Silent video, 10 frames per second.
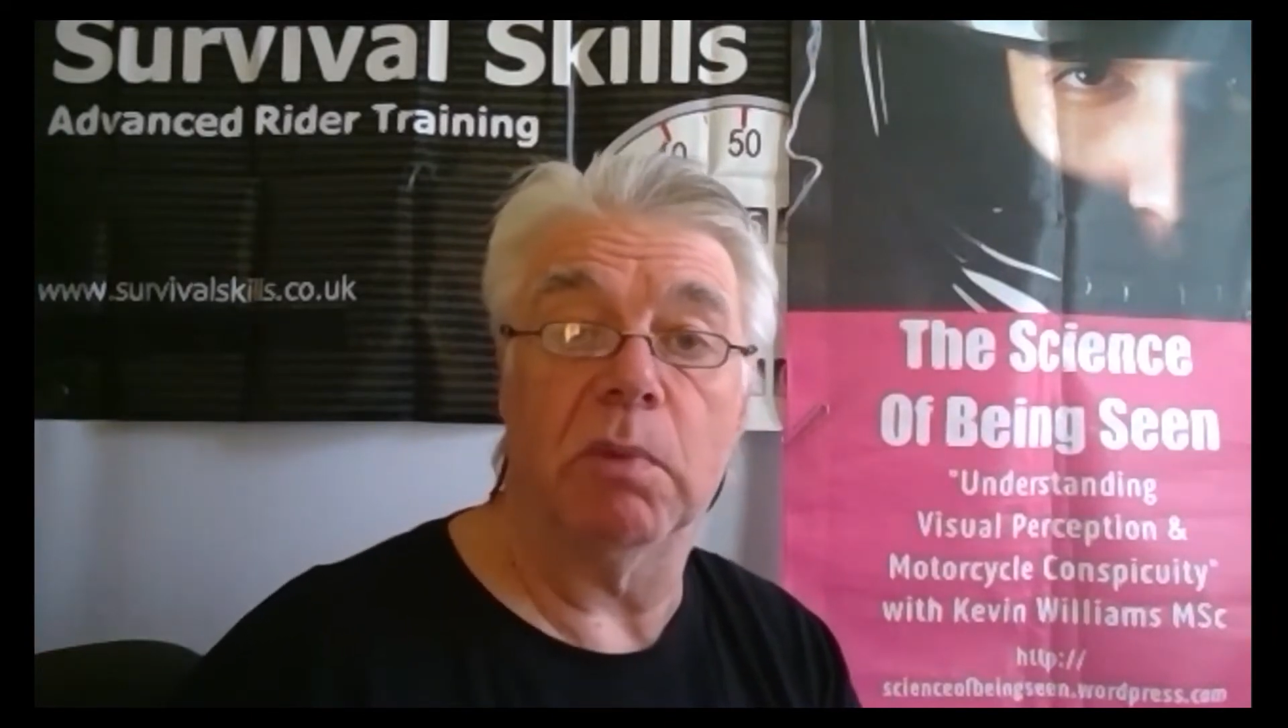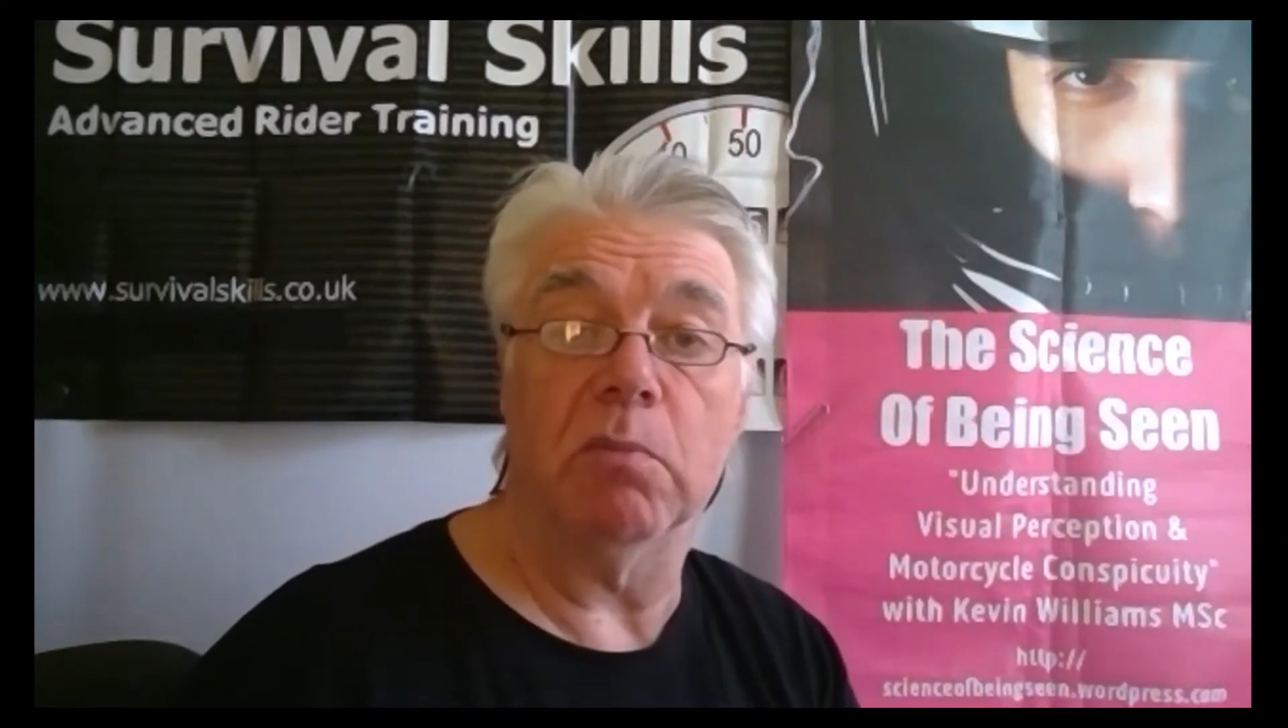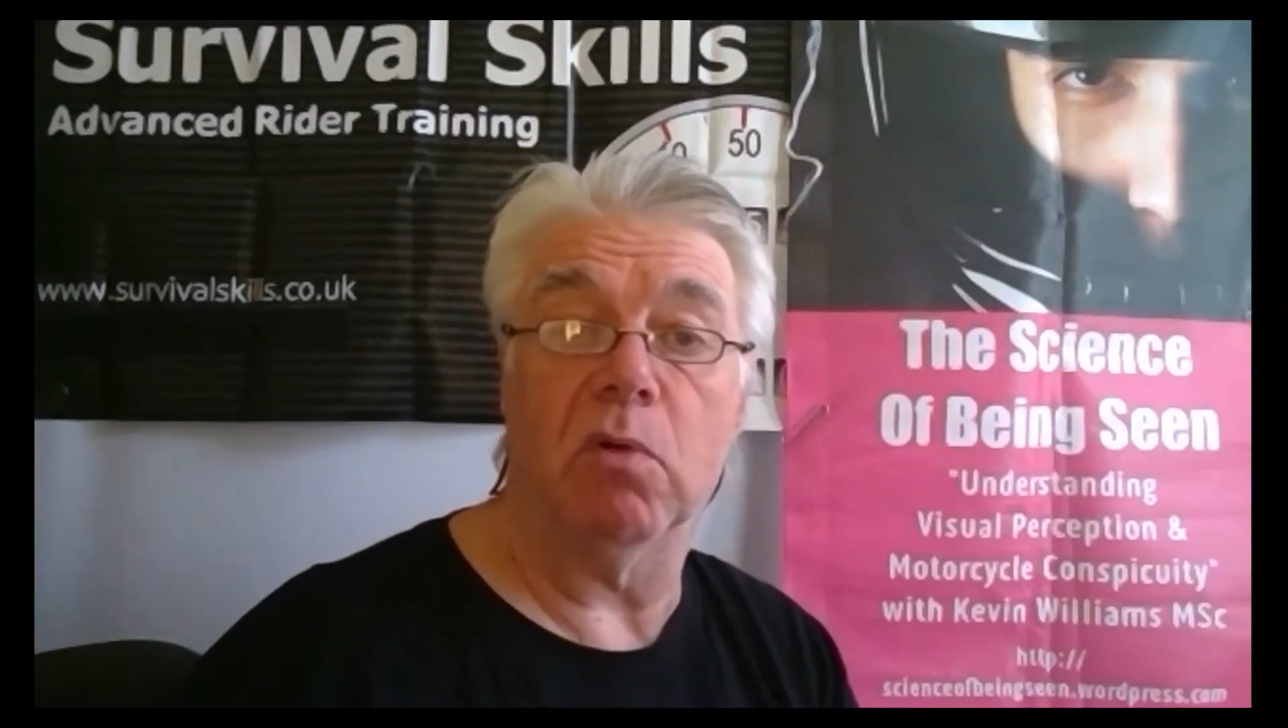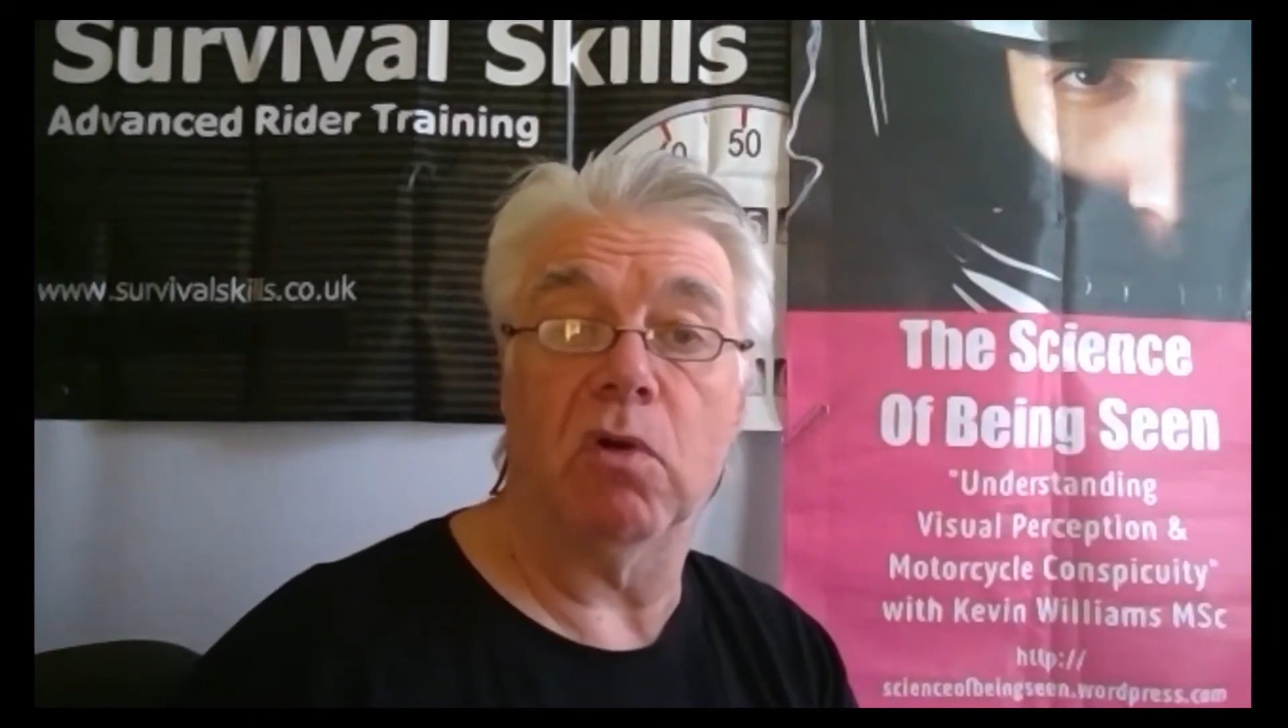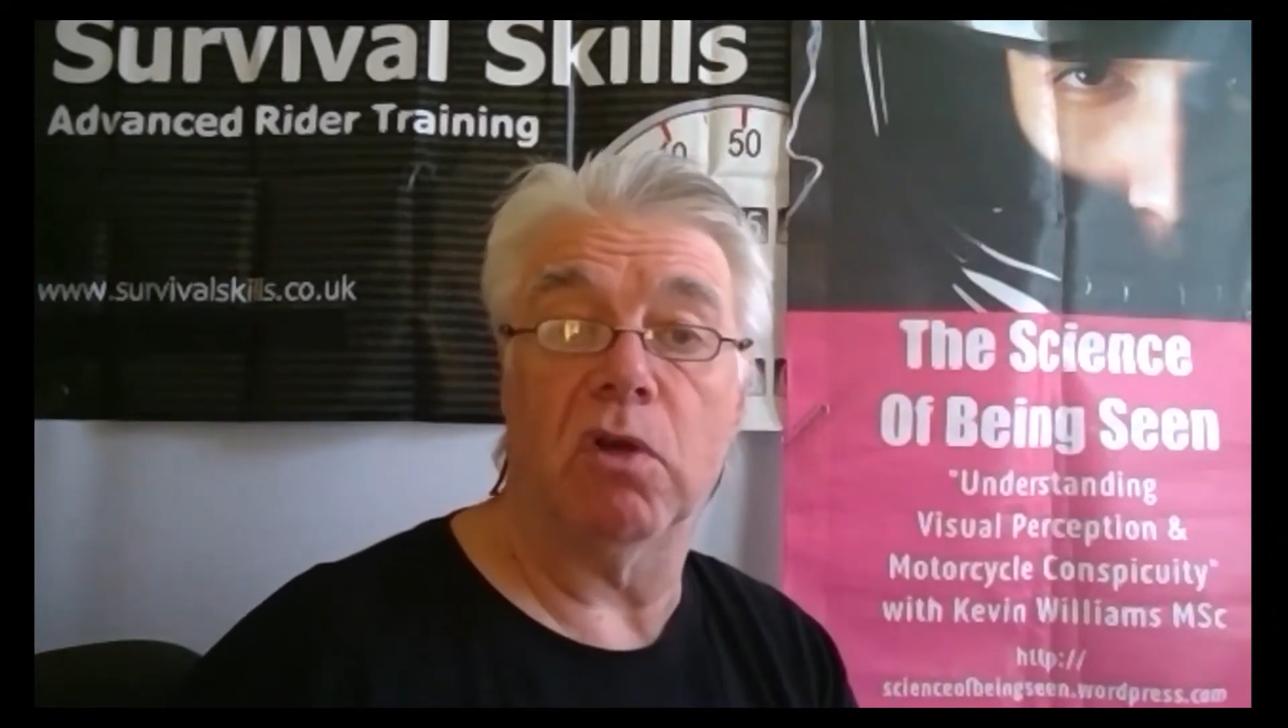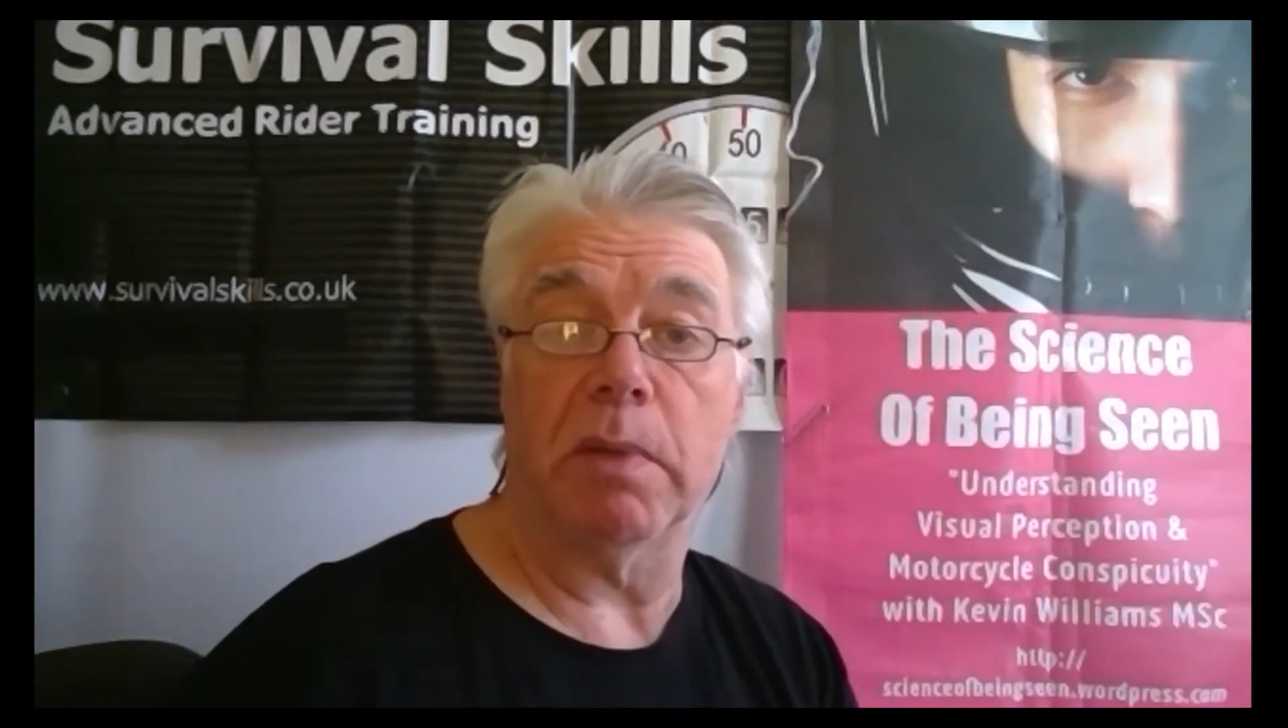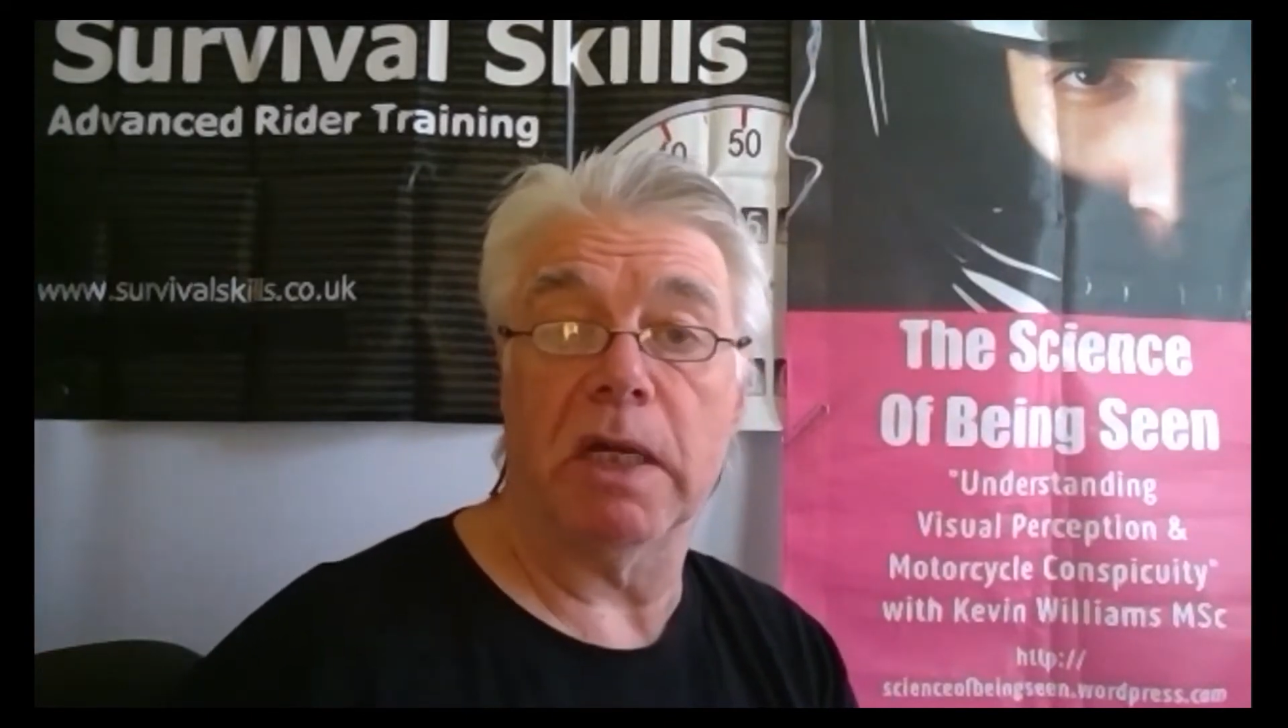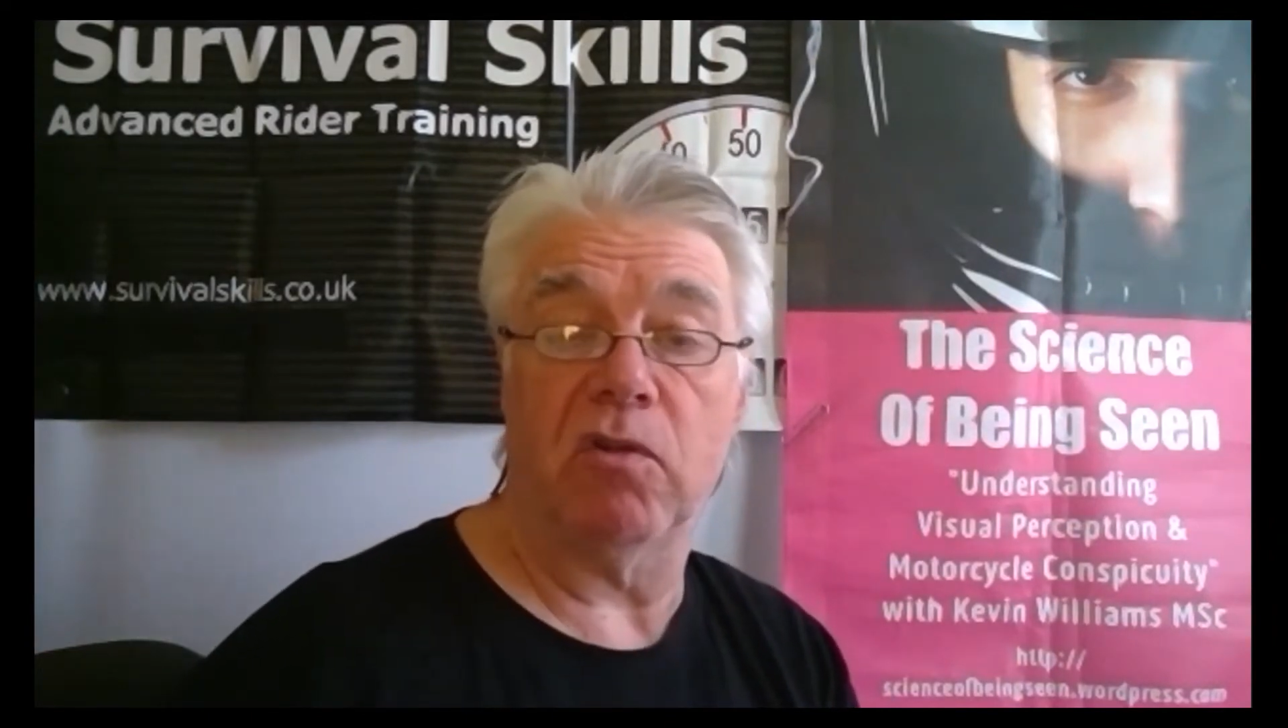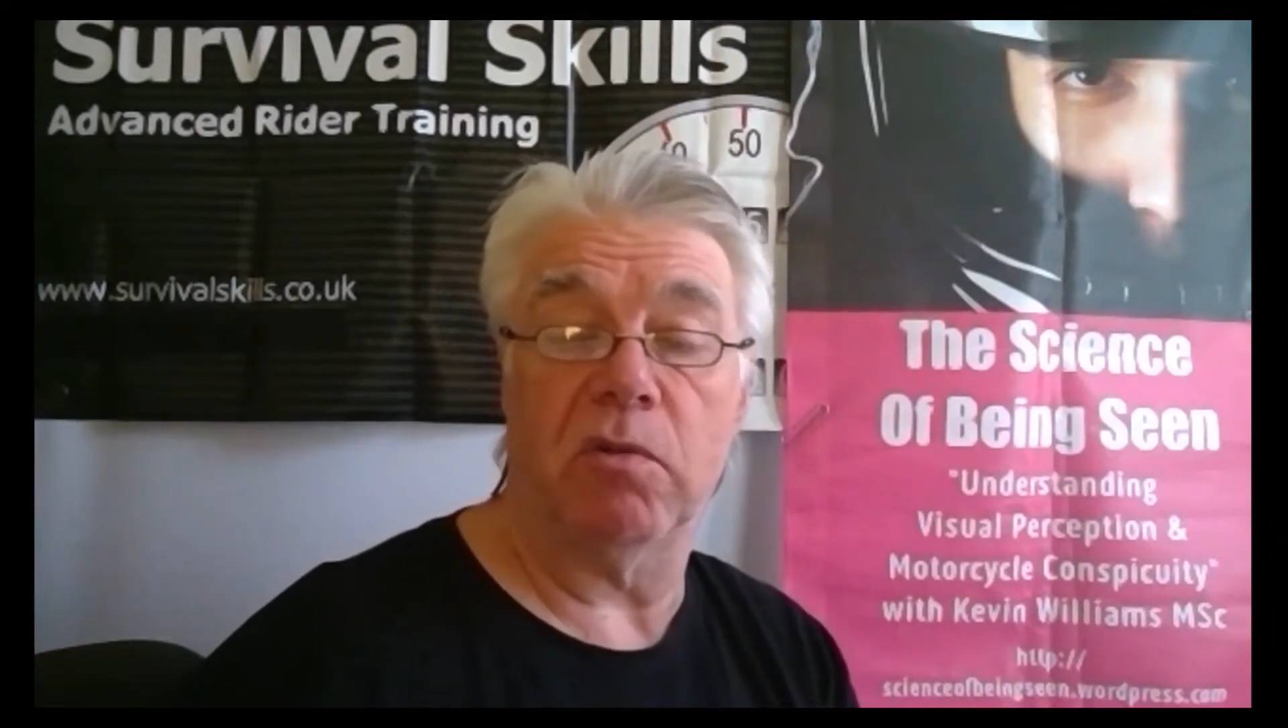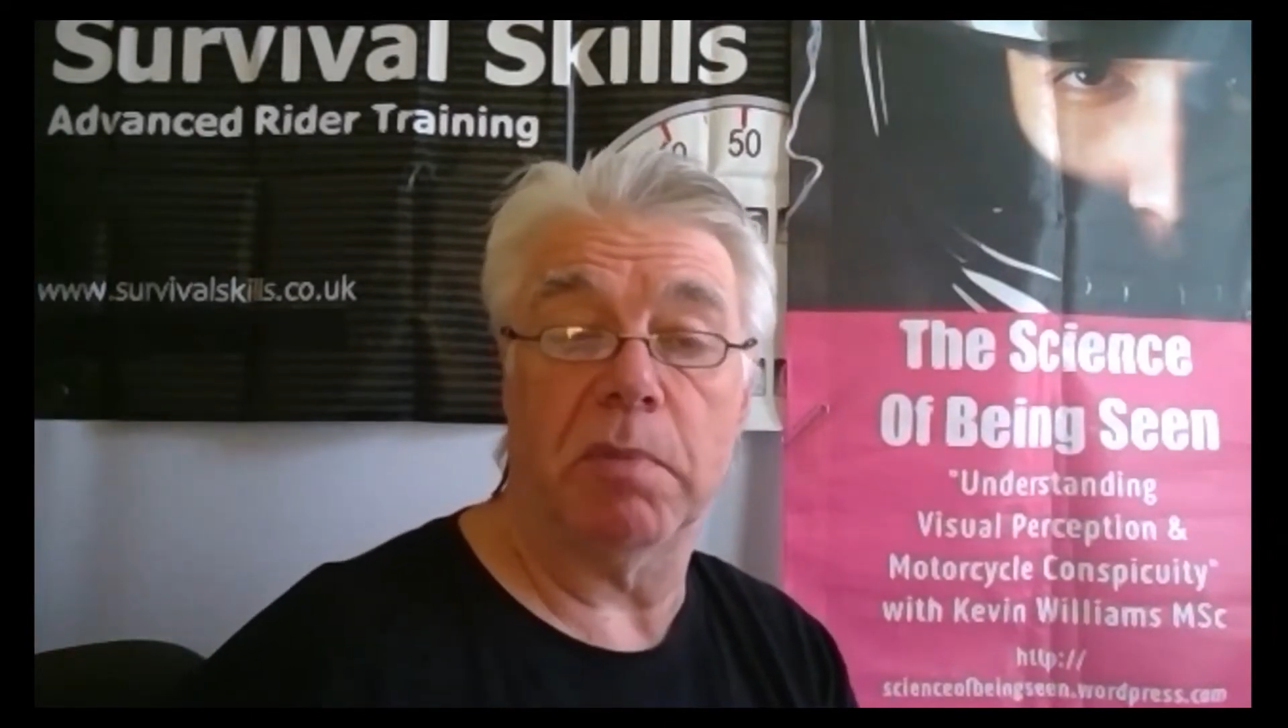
bit more on the battery